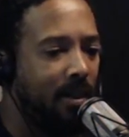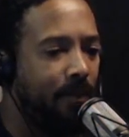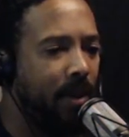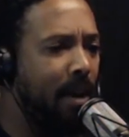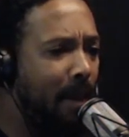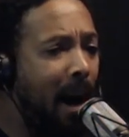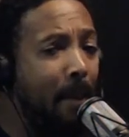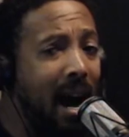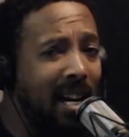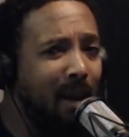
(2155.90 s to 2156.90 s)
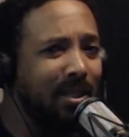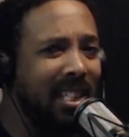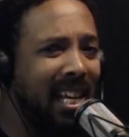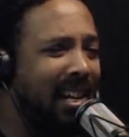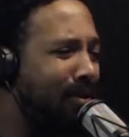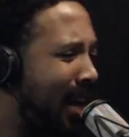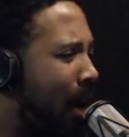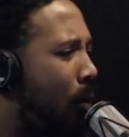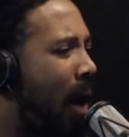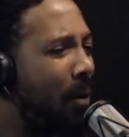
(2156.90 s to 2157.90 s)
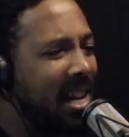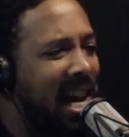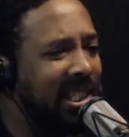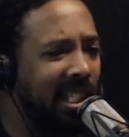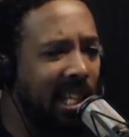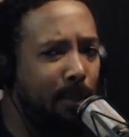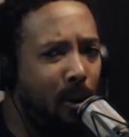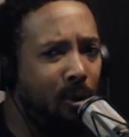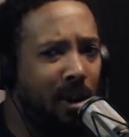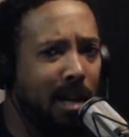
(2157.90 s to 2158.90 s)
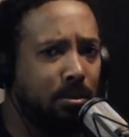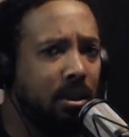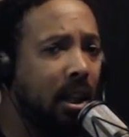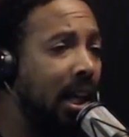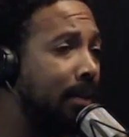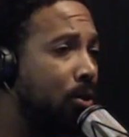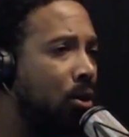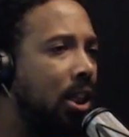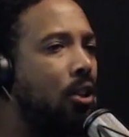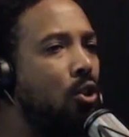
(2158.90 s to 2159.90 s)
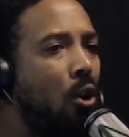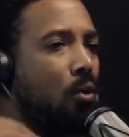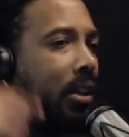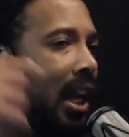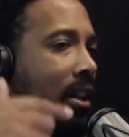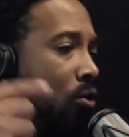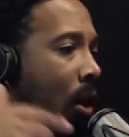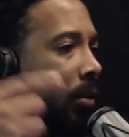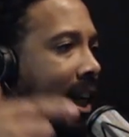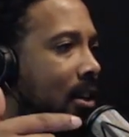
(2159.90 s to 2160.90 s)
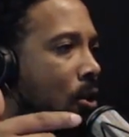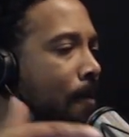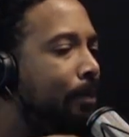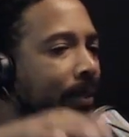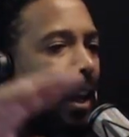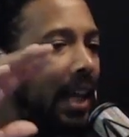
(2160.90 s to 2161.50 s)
In my mind, I was thinking, damn, why are we not selling clubs to each other? You know what they do? They